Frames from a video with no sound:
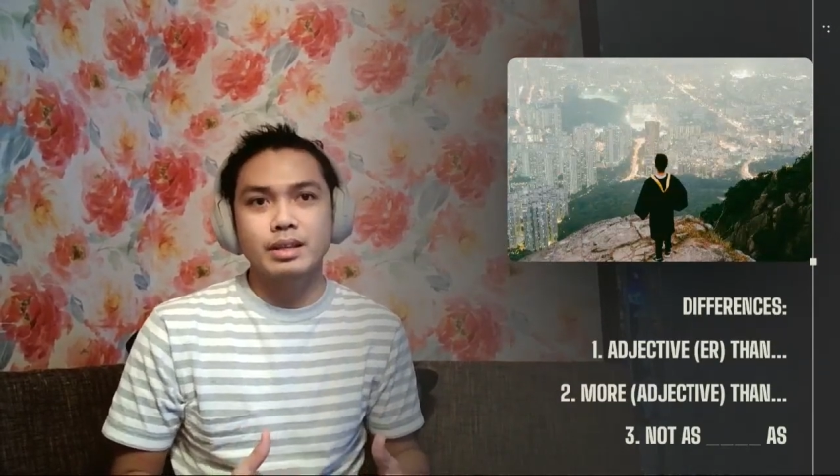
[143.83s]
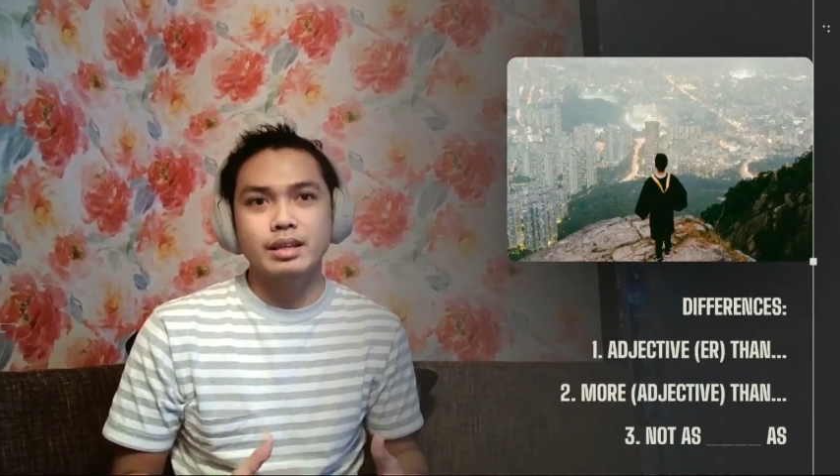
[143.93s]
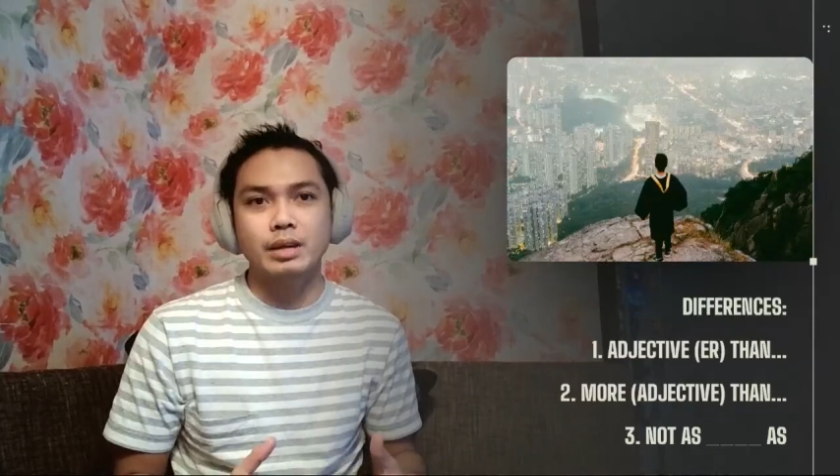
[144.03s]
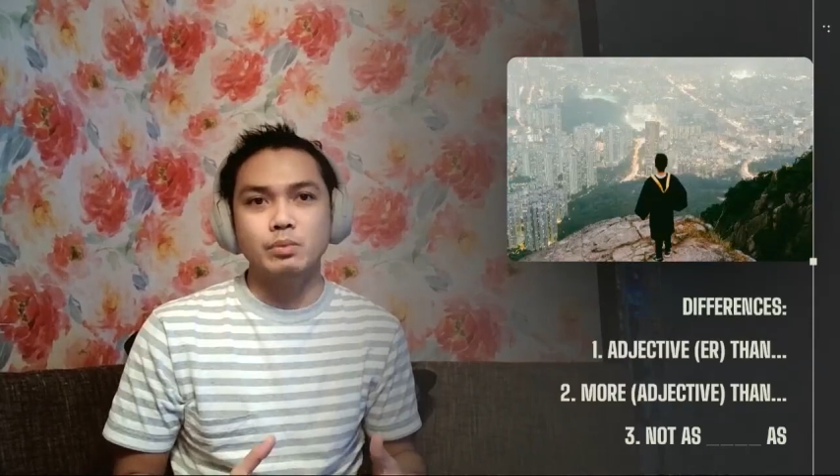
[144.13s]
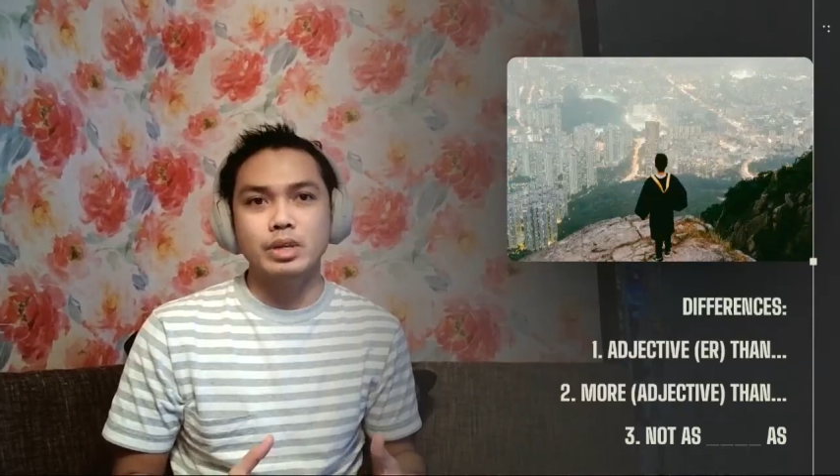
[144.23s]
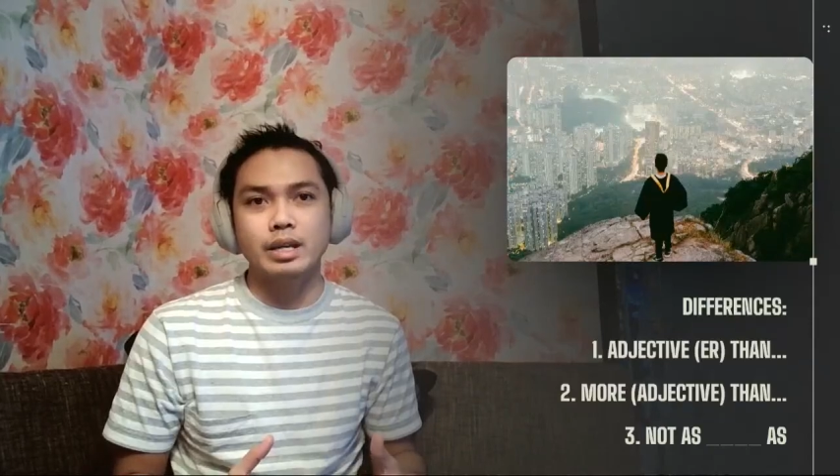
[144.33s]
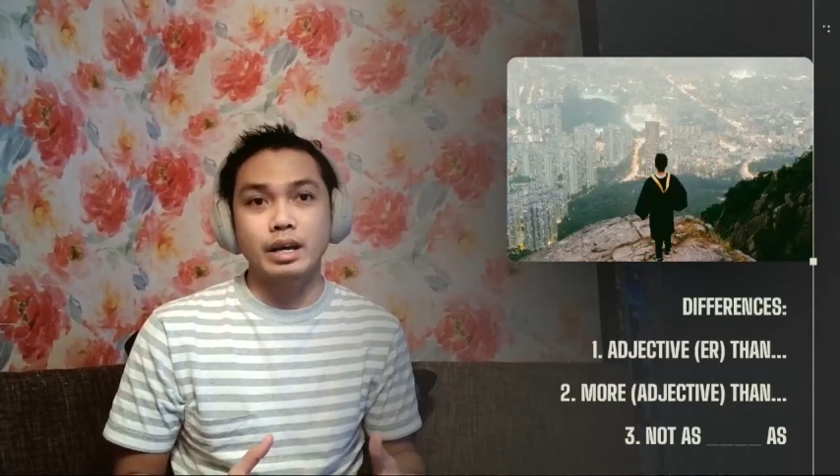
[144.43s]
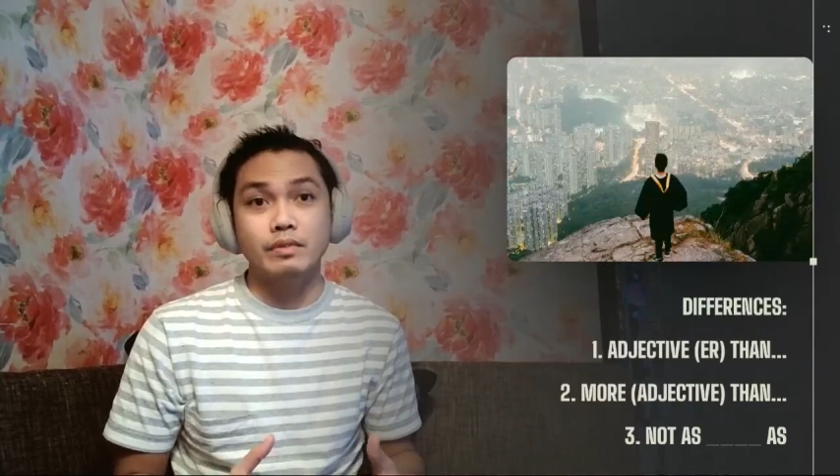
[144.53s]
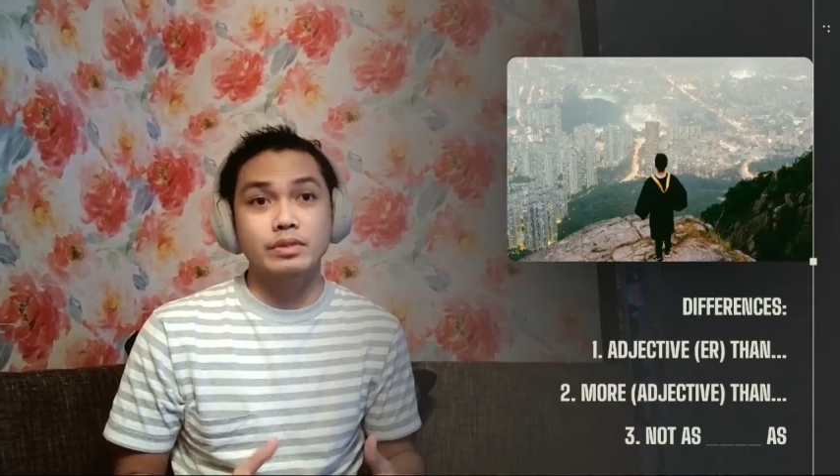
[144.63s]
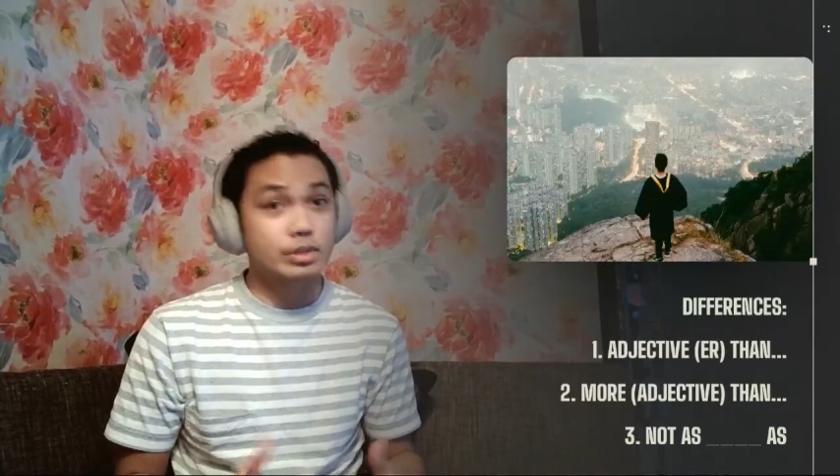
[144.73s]
that we
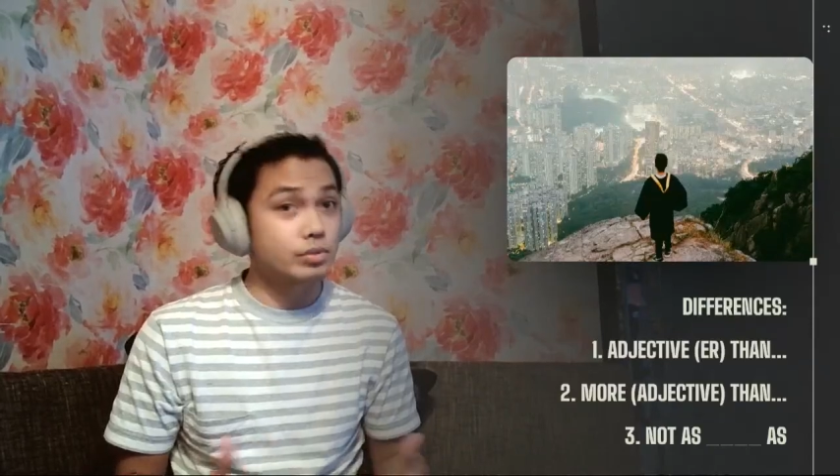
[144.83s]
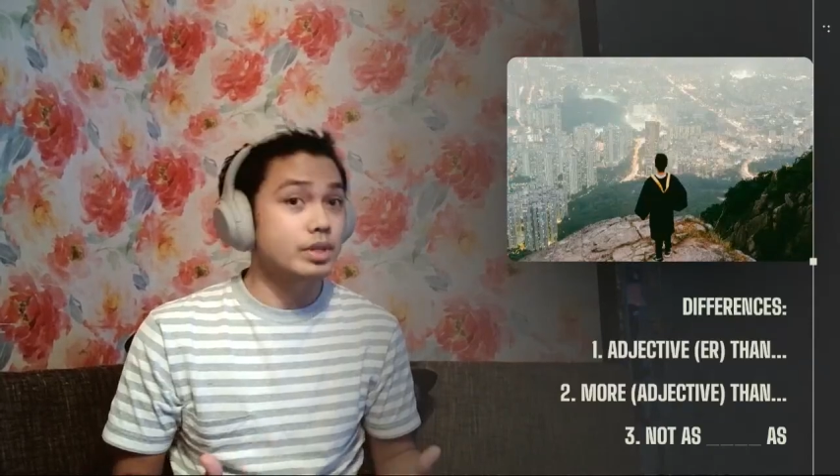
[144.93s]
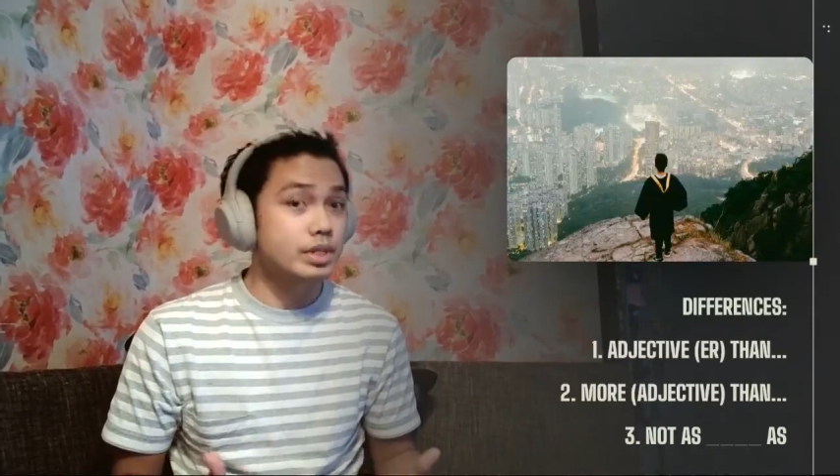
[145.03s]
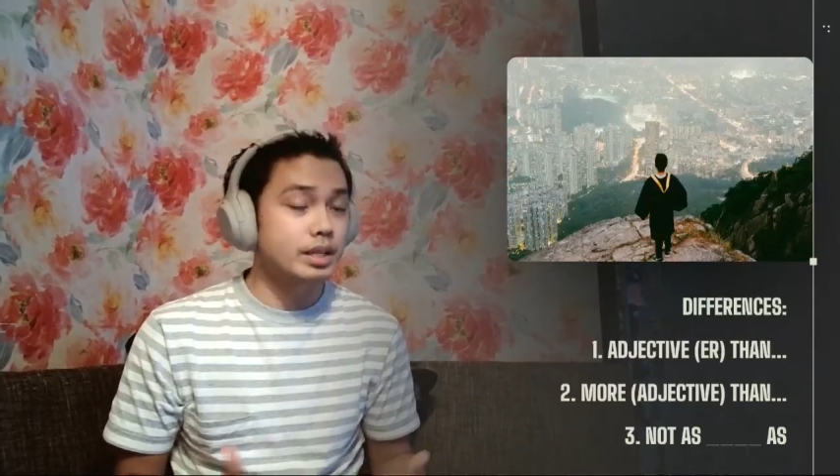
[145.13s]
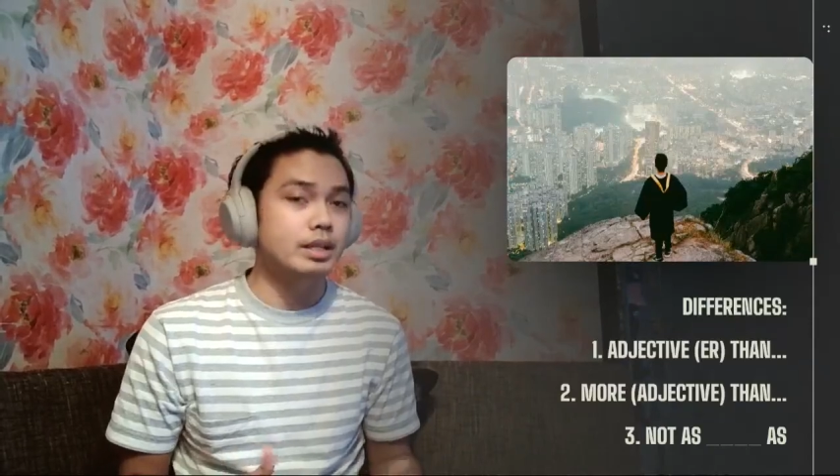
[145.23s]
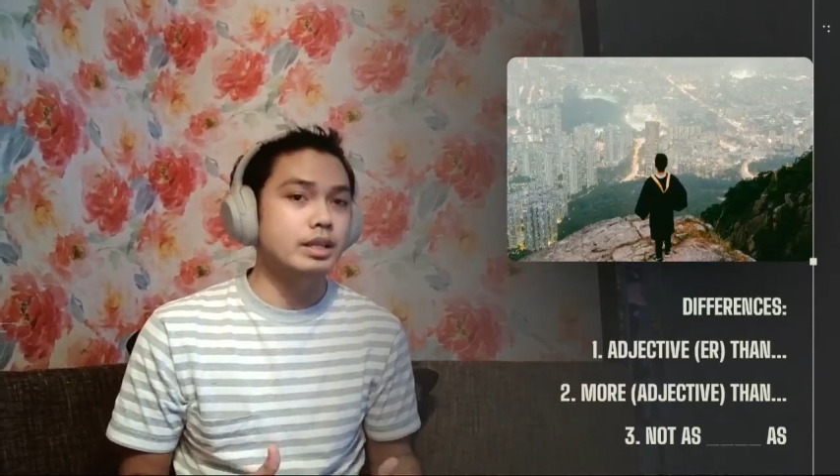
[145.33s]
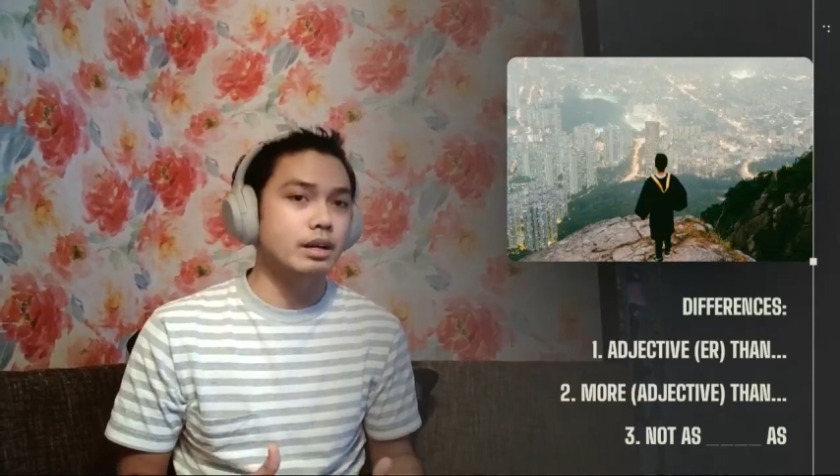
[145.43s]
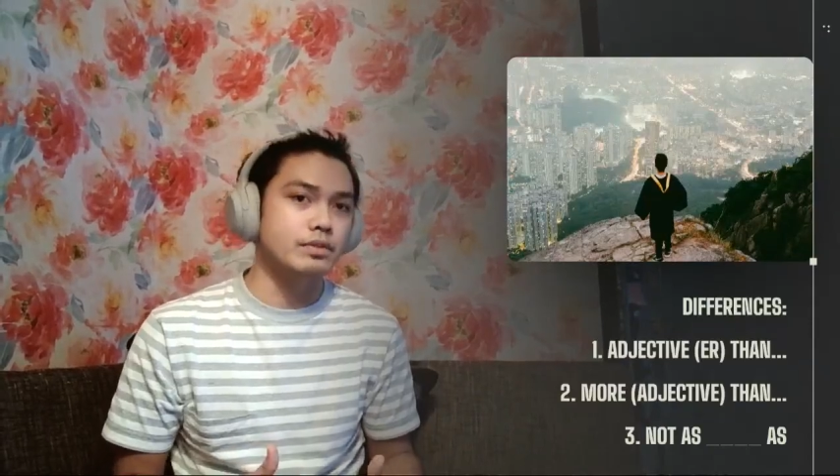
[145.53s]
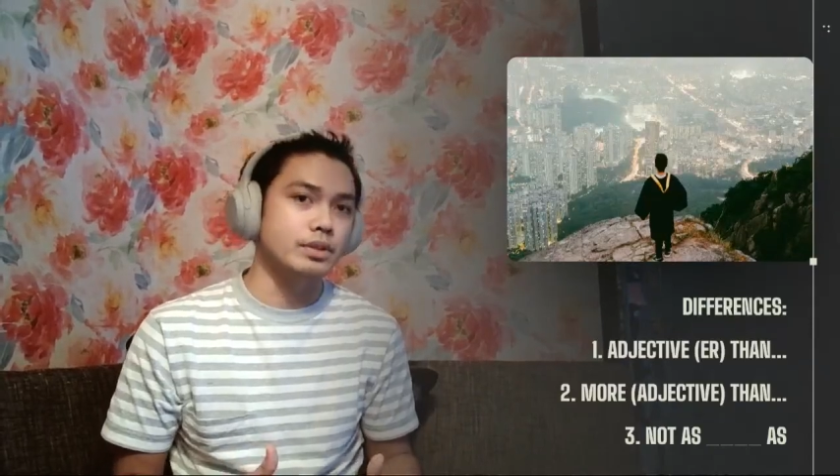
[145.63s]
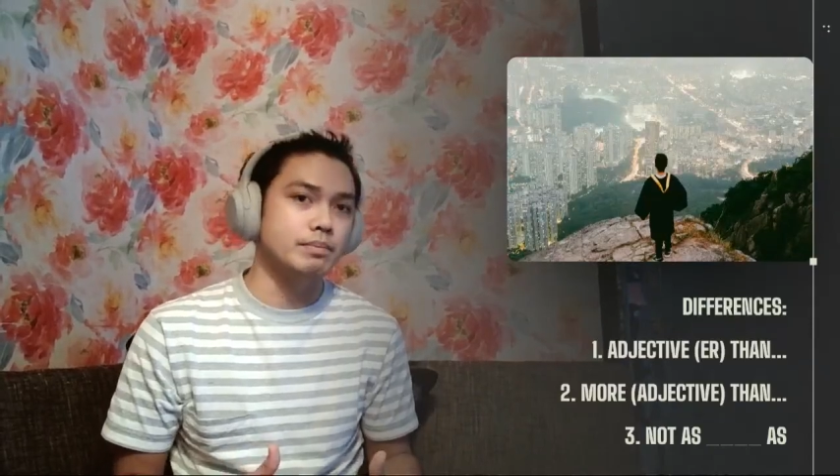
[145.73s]
have just recently
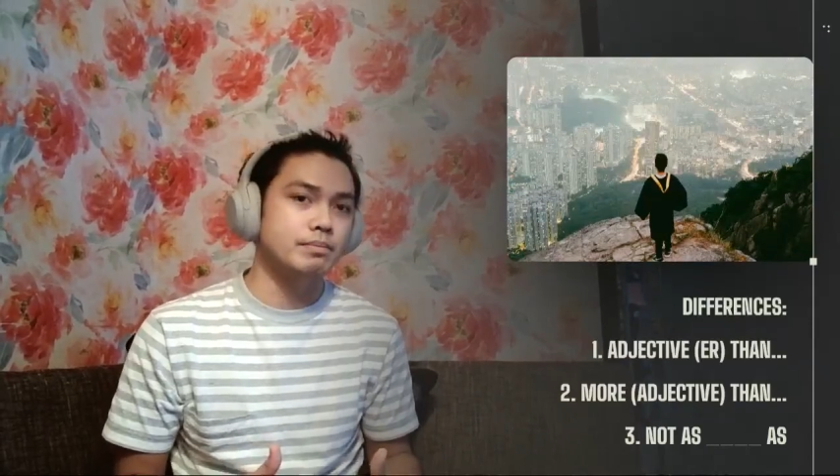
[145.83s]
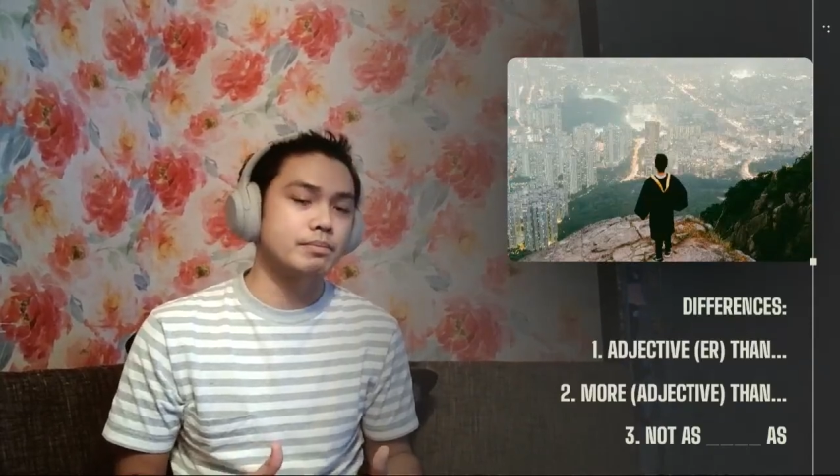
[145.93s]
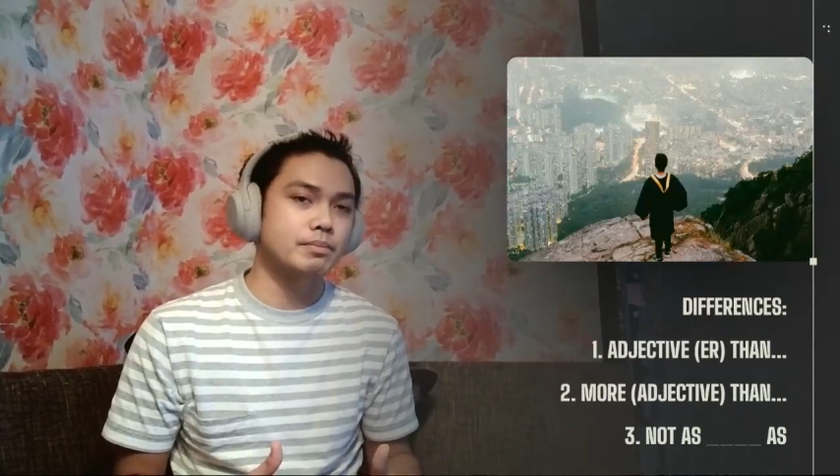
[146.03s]
covered.